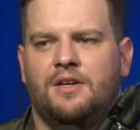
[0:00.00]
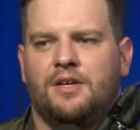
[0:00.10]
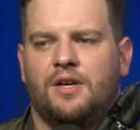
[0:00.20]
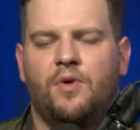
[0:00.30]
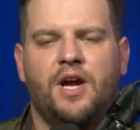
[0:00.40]

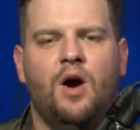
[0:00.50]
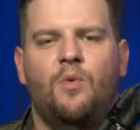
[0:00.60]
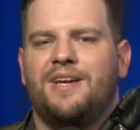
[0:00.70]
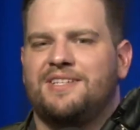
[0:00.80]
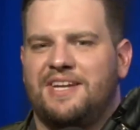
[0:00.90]
We
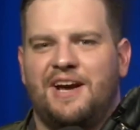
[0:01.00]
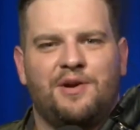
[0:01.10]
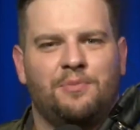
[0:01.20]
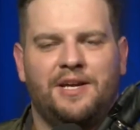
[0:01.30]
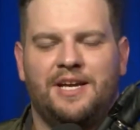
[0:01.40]
always
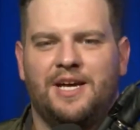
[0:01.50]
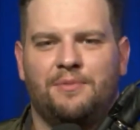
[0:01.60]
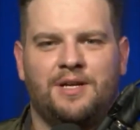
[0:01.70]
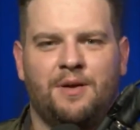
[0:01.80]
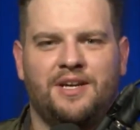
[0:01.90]
inevitably end
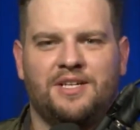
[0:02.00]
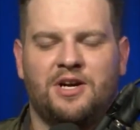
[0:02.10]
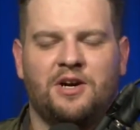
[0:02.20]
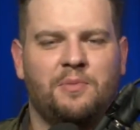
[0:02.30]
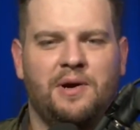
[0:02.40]
up coming to
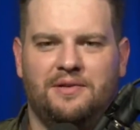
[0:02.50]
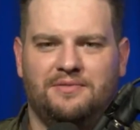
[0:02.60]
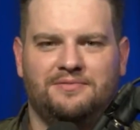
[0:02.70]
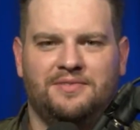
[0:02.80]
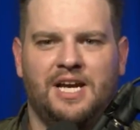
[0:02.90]
talk about
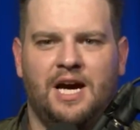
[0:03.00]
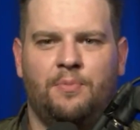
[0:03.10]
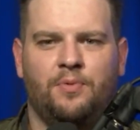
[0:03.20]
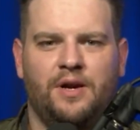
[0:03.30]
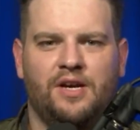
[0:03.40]
the
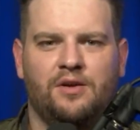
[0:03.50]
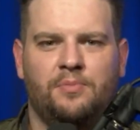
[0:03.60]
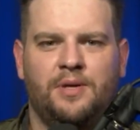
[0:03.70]
operator,